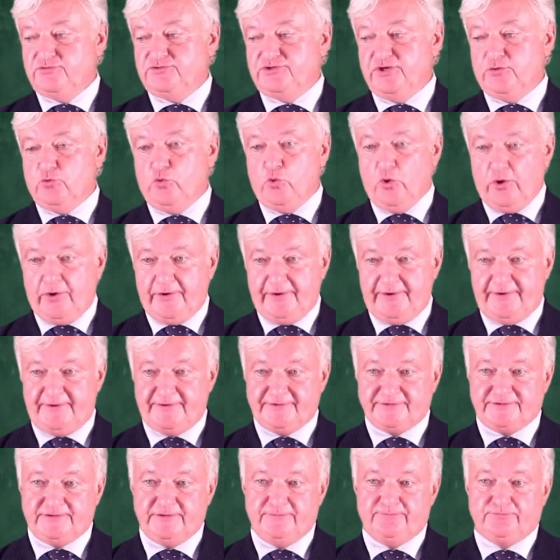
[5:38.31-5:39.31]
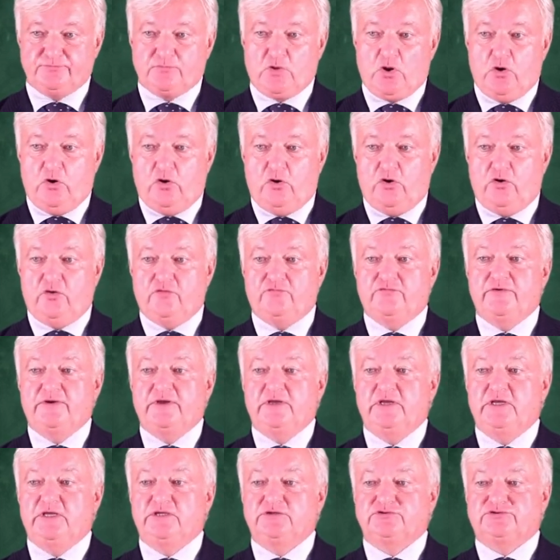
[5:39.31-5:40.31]
the word of
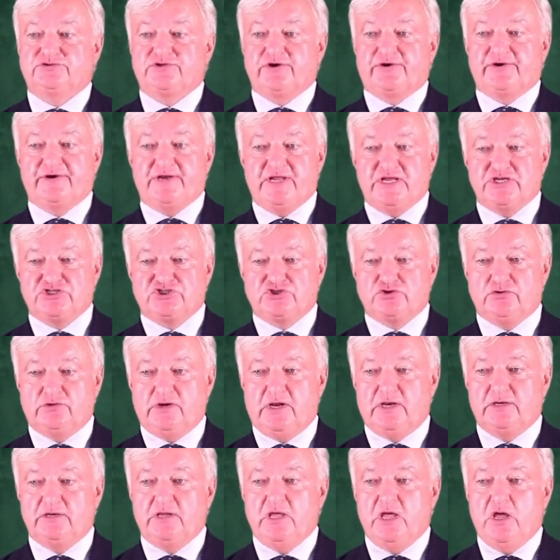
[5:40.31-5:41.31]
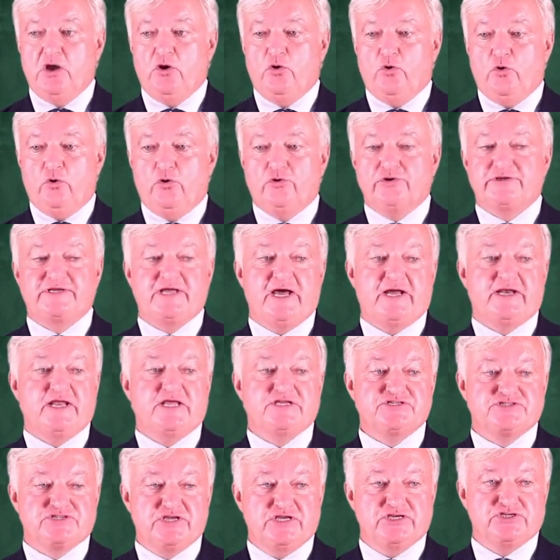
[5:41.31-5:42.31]
international
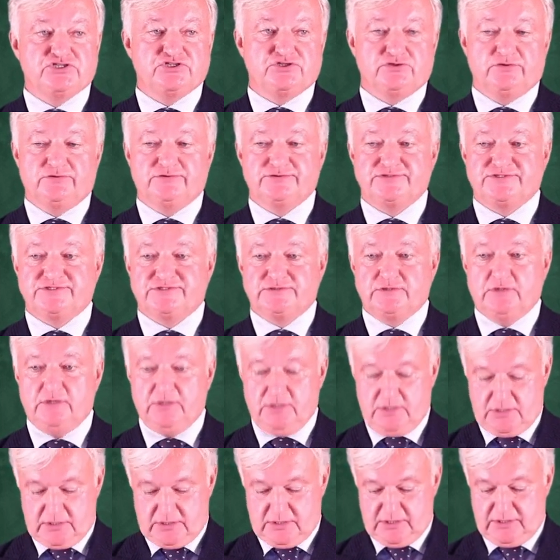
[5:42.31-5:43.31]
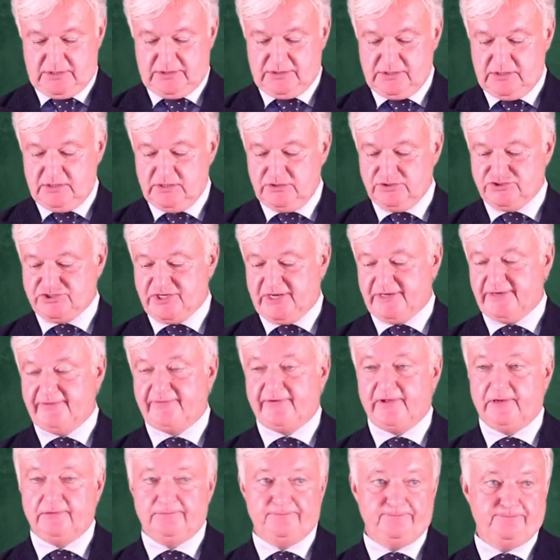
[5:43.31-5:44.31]
organizations in
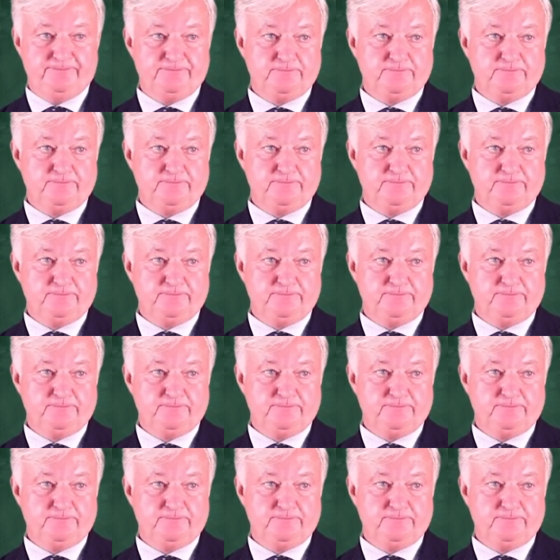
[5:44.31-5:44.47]
general.